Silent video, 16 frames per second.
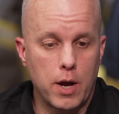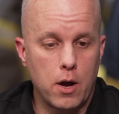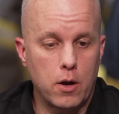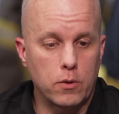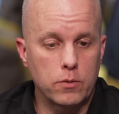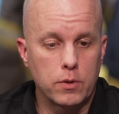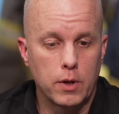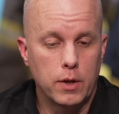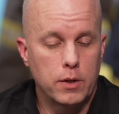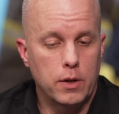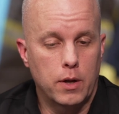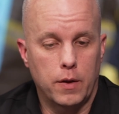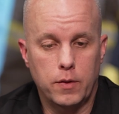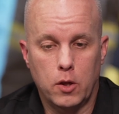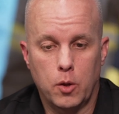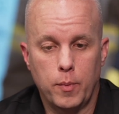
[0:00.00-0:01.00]
out.
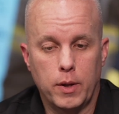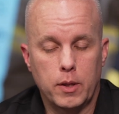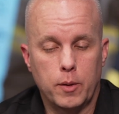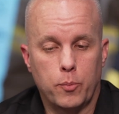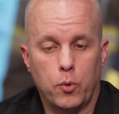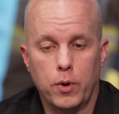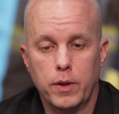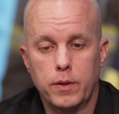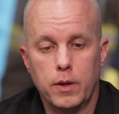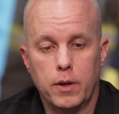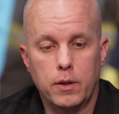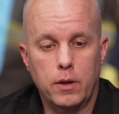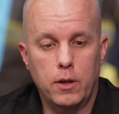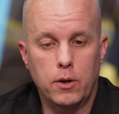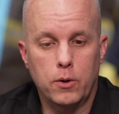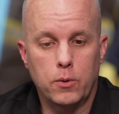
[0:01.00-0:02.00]
I think you made the point that,
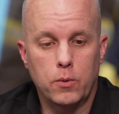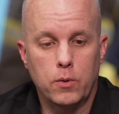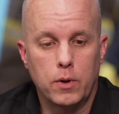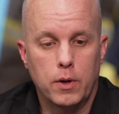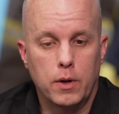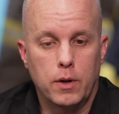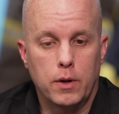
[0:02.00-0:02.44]
you know,